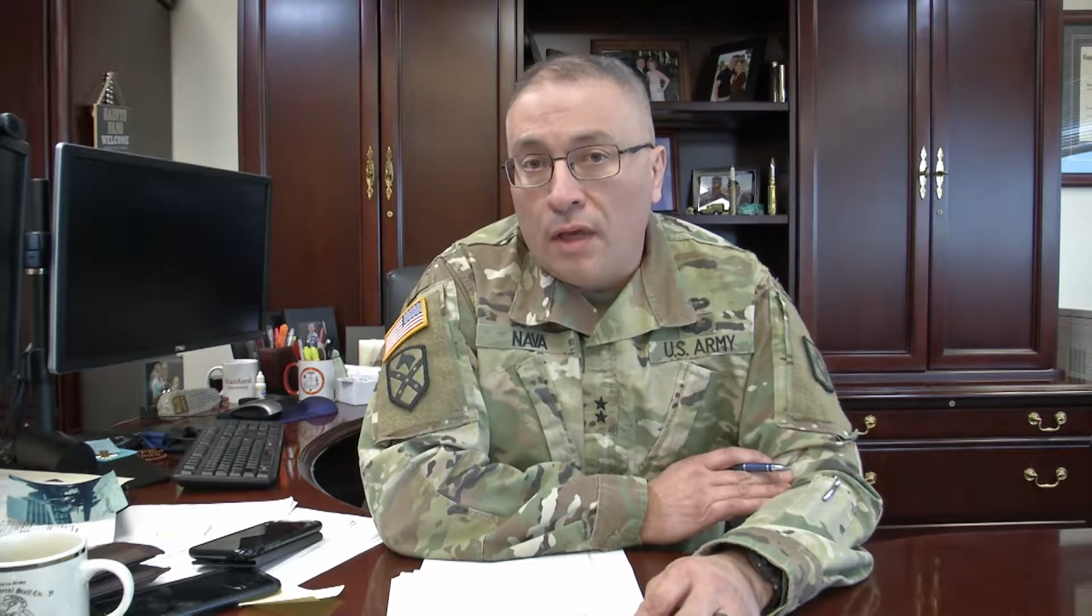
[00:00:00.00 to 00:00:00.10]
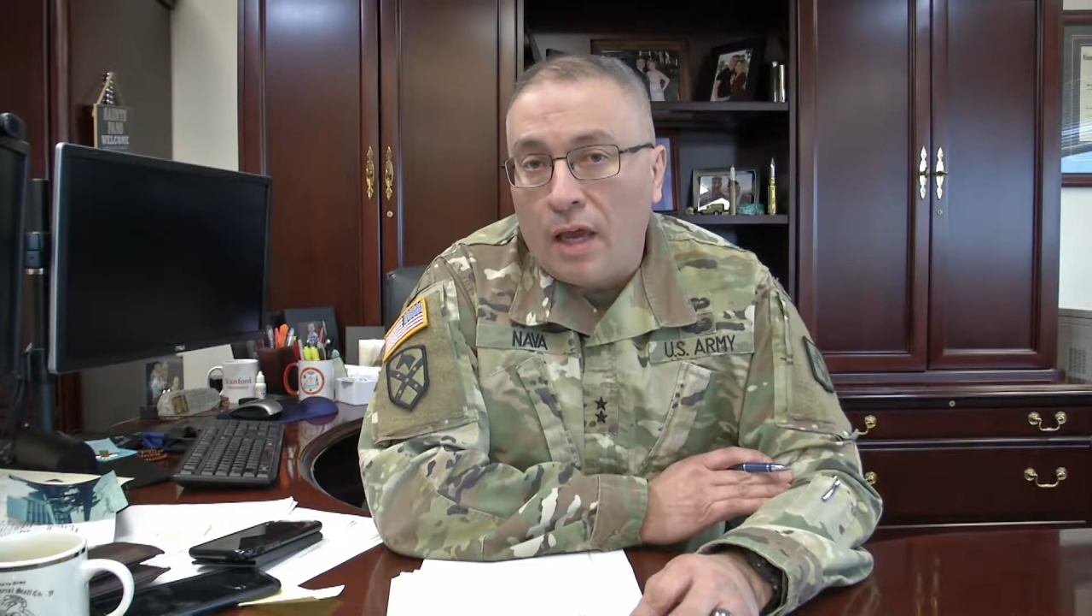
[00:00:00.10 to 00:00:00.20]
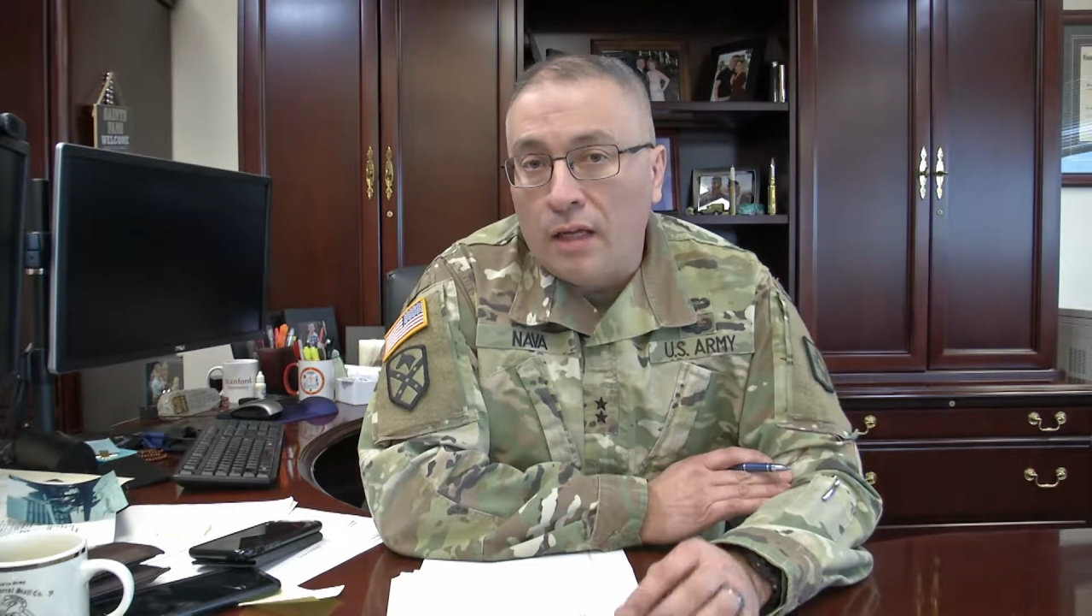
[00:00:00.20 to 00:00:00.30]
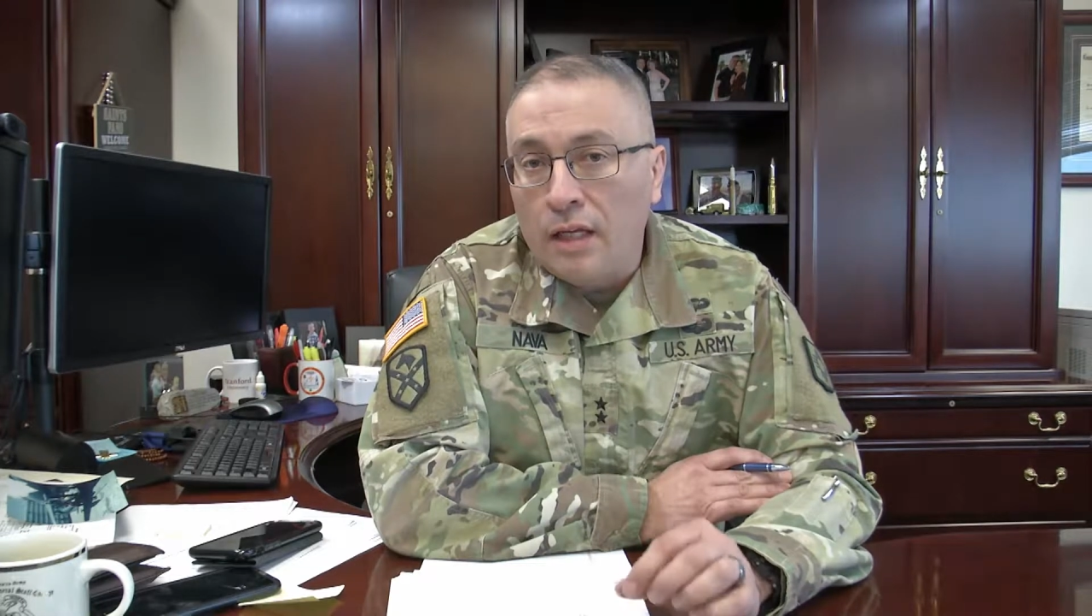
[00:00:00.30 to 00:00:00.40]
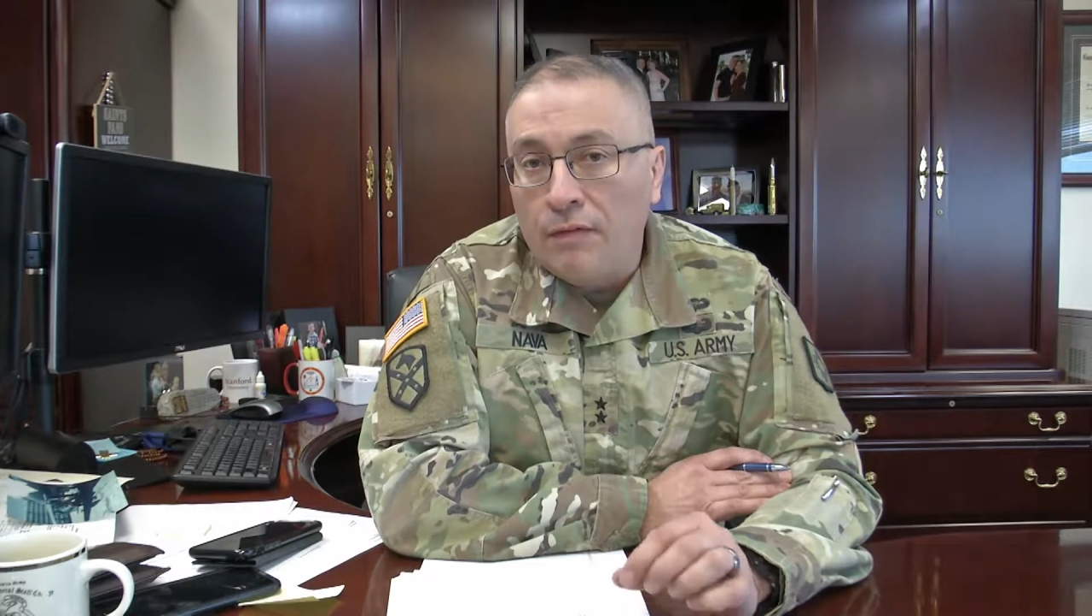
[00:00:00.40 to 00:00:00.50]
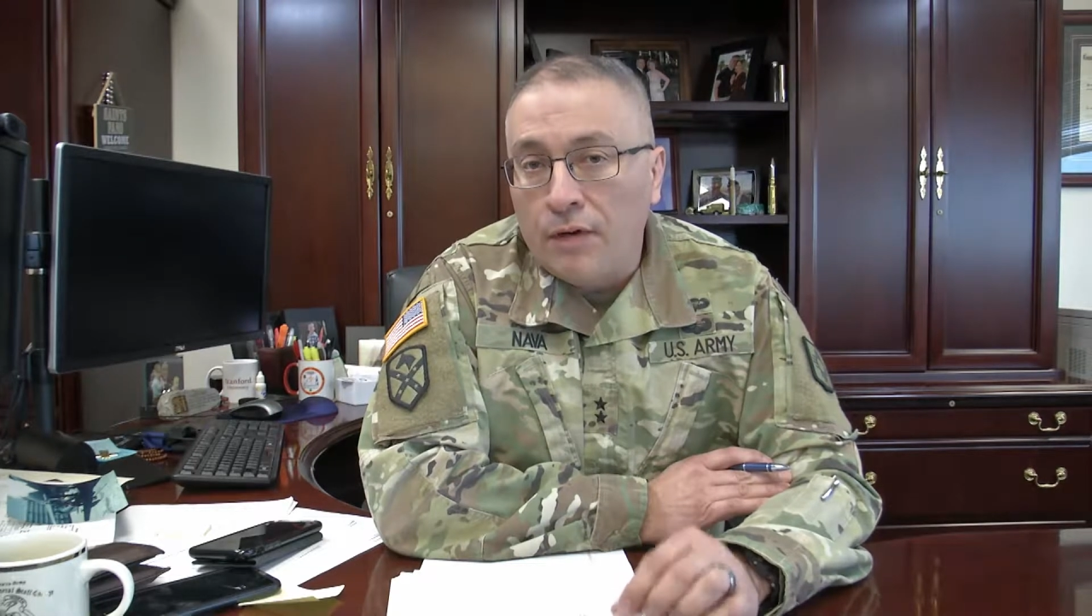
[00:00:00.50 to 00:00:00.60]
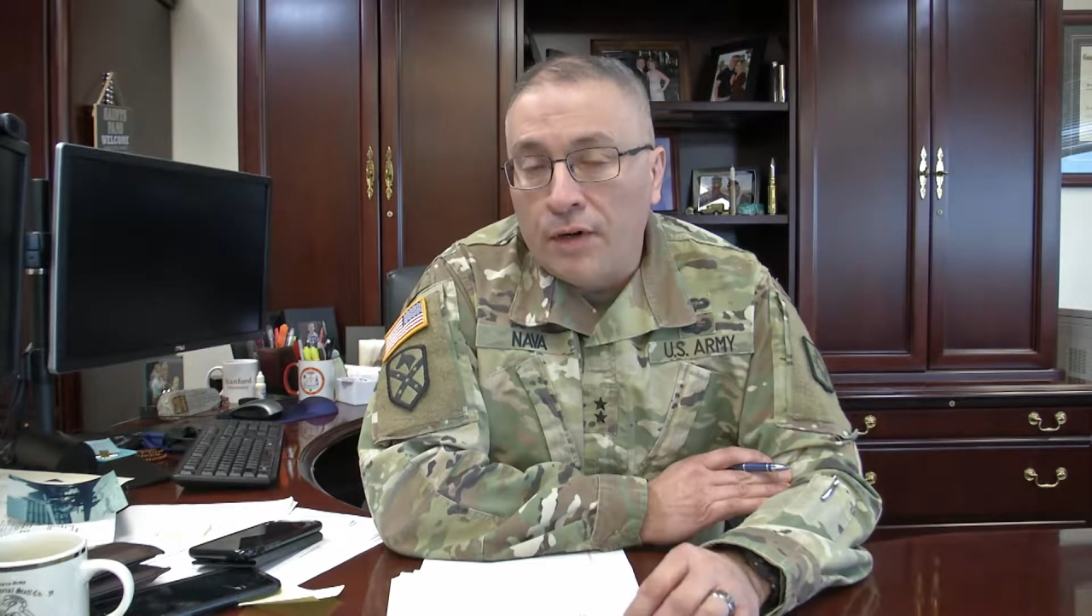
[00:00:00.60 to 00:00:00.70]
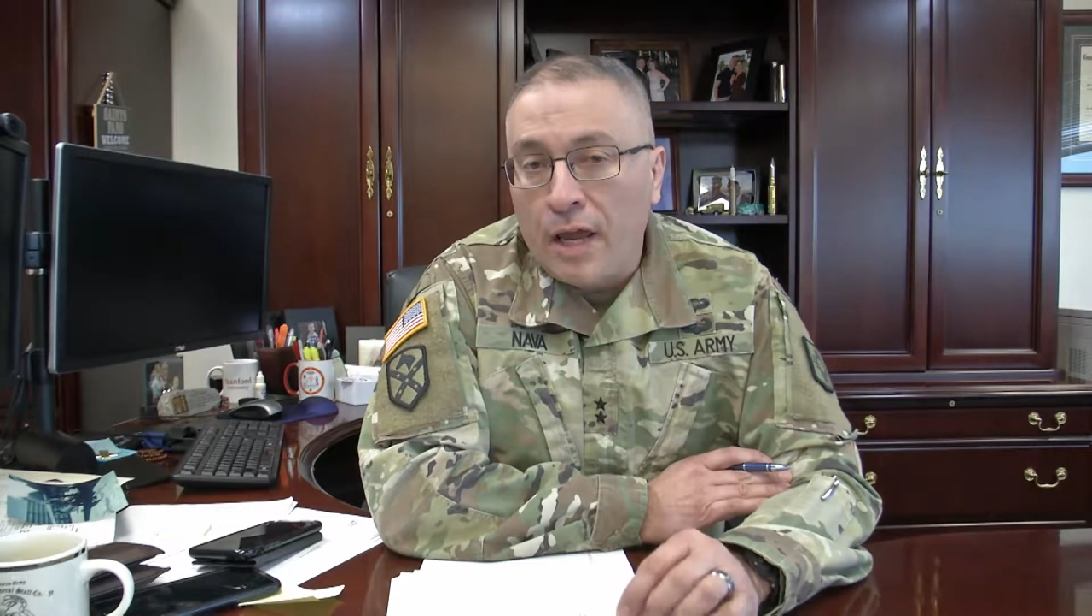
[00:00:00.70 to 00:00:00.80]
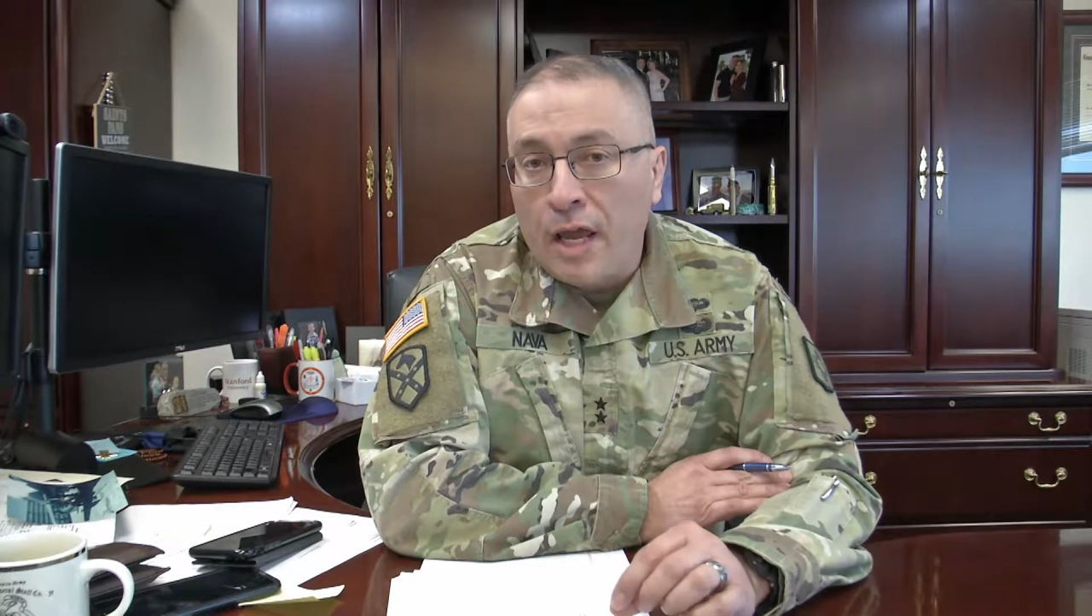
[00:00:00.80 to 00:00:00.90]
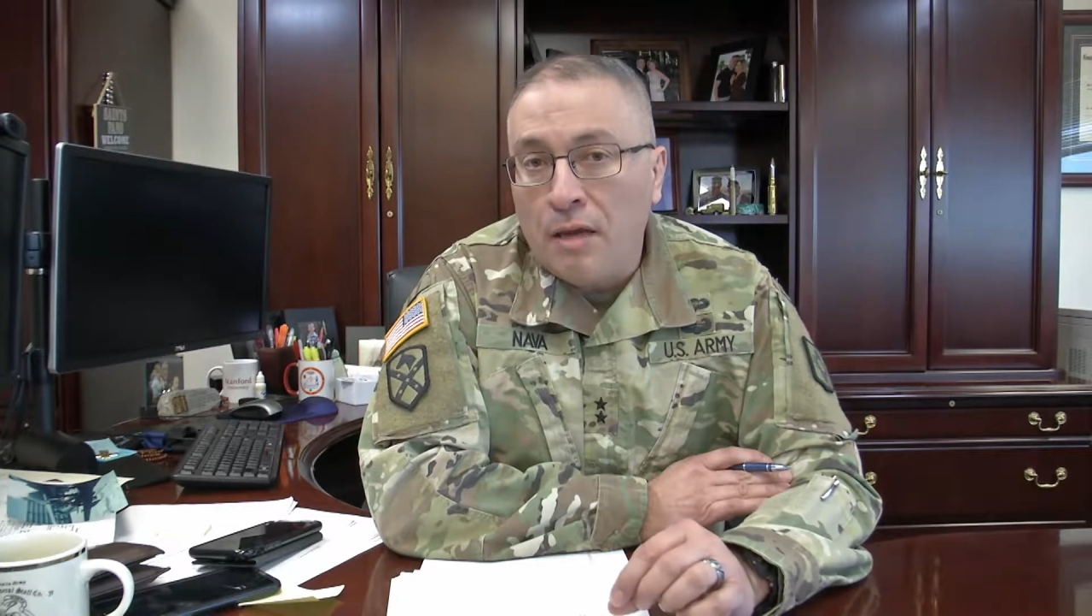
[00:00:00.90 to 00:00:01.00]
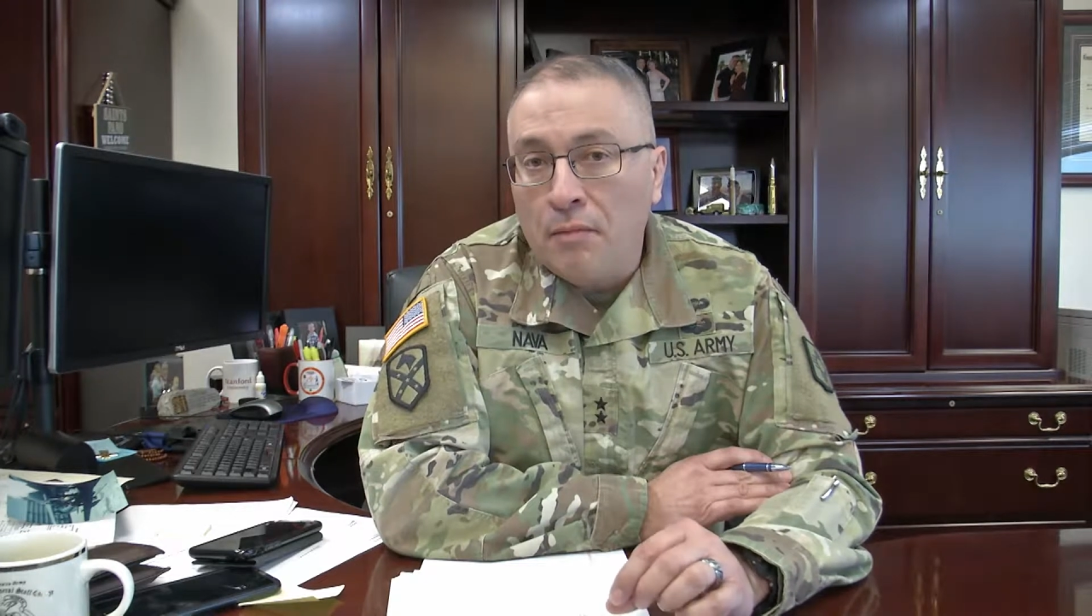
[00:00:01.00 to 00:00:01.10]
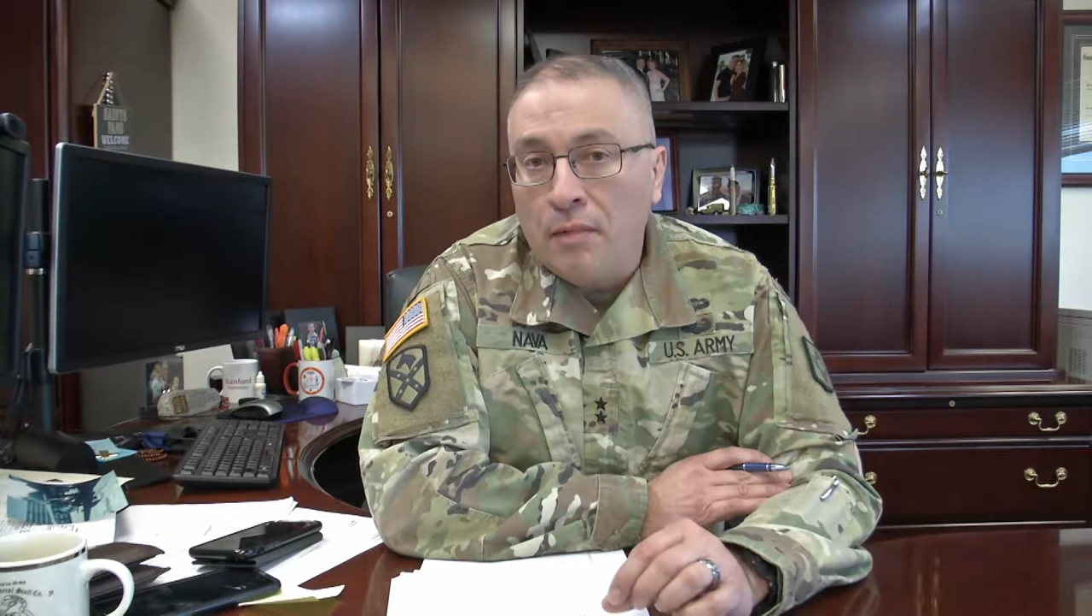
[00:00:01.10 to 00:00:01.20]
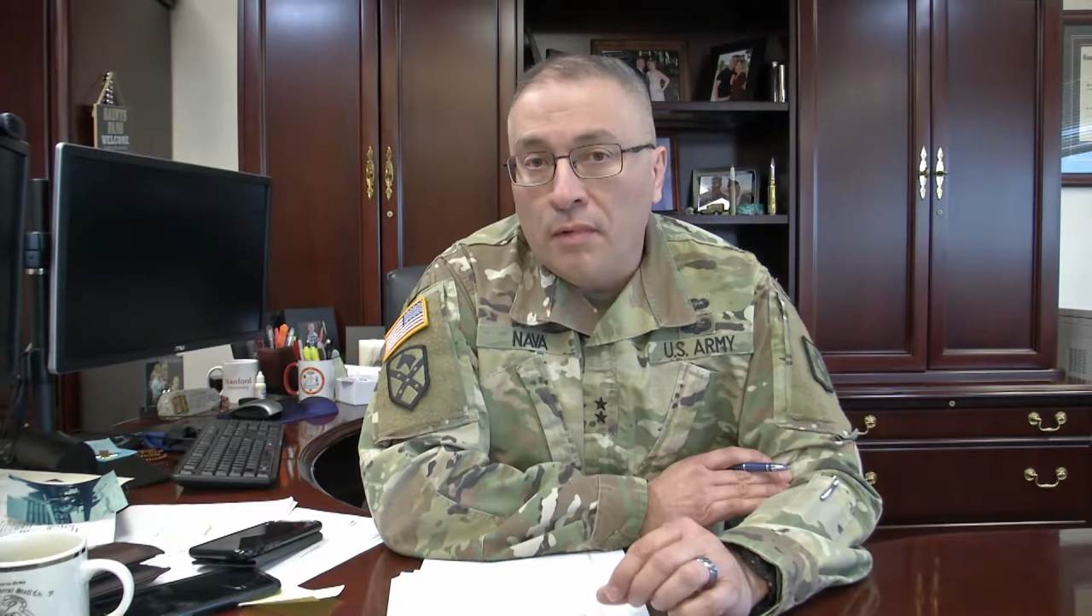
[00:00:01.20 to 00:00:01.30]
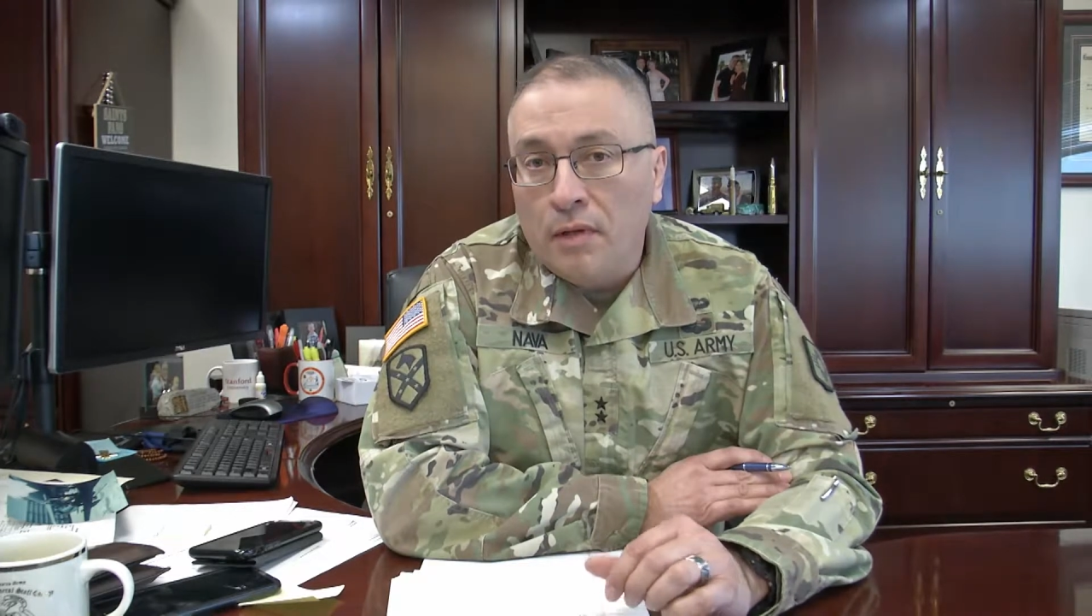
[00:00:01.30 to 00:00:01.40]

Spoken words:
and leave your name